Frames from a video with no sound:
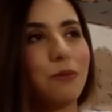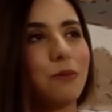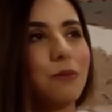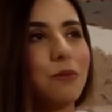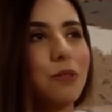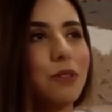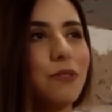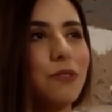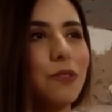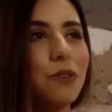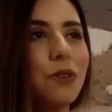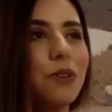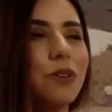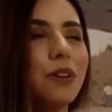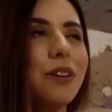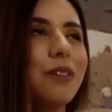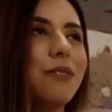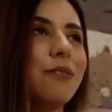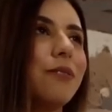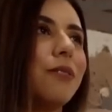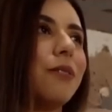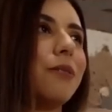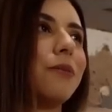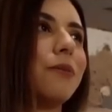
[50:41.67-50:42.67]
if you're, I
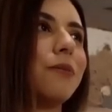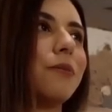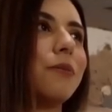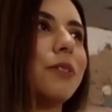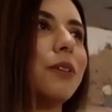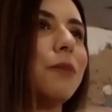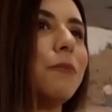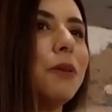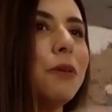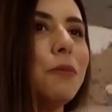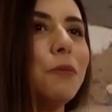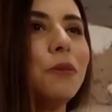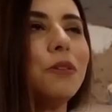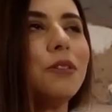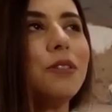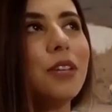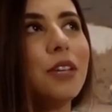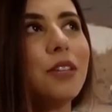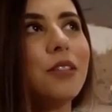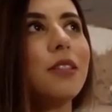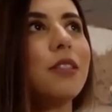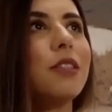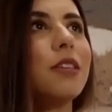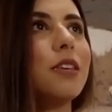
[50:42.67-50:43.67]
don't know, some people
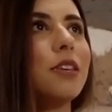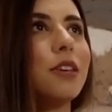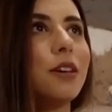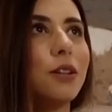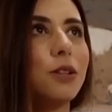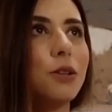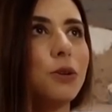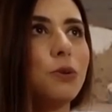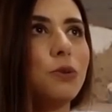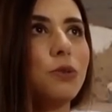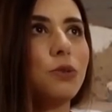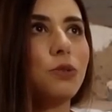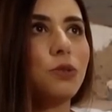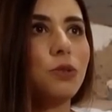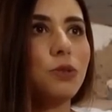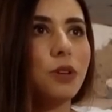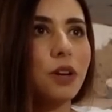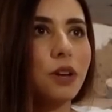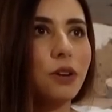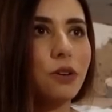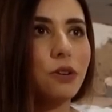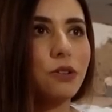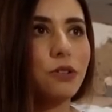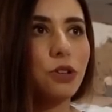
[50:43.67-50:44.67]
say that the yellow
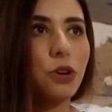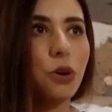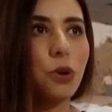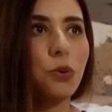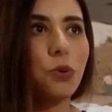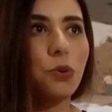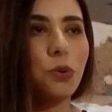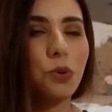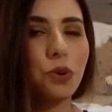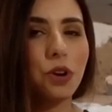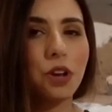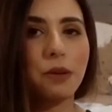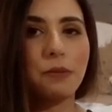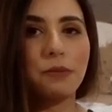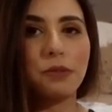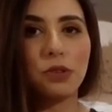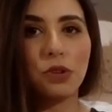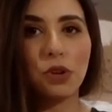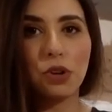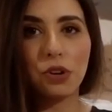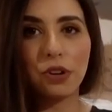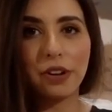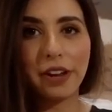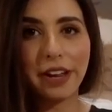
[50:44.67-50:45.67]
undertone creams
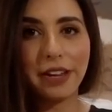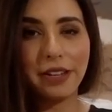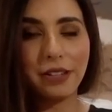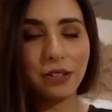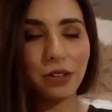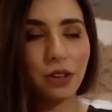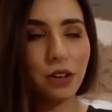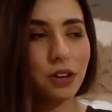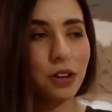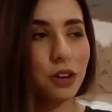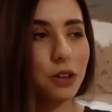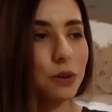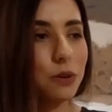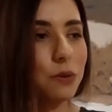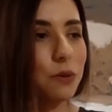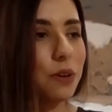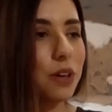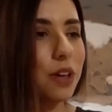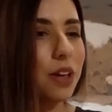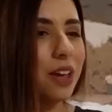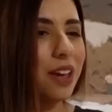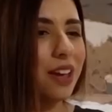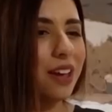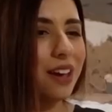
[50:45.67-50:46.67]
look nice on you.
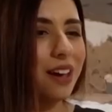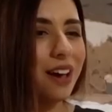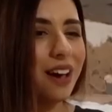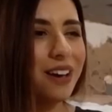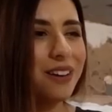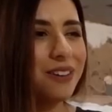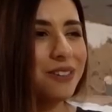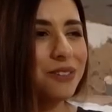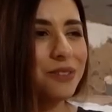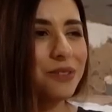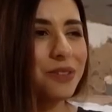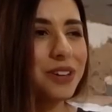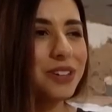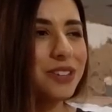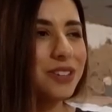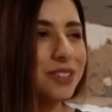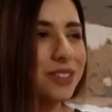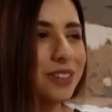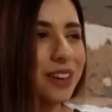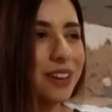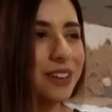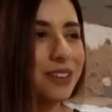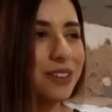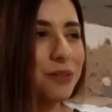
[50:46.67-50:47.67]
I don't know, I
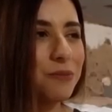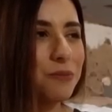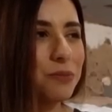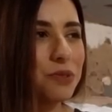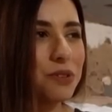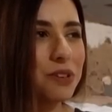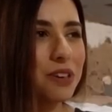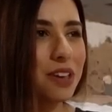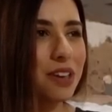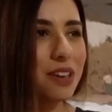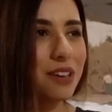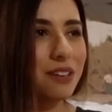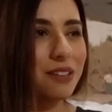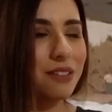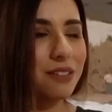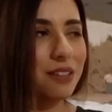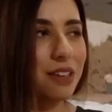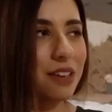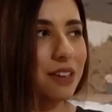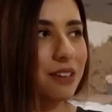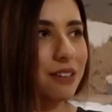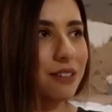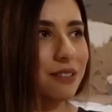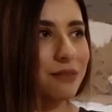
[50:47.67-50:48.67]
just end up looking
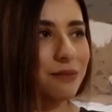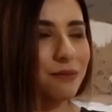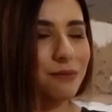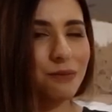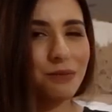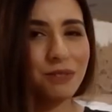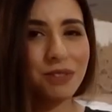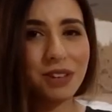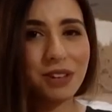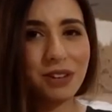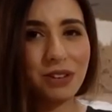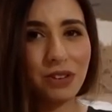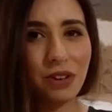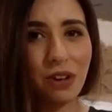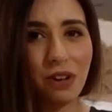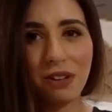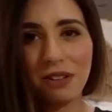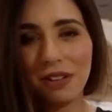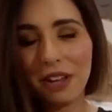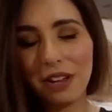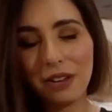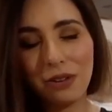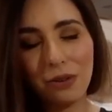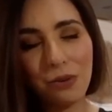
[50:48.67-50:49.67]
like really
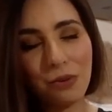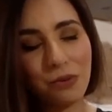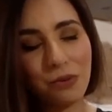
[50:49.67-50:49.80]
dull. I don't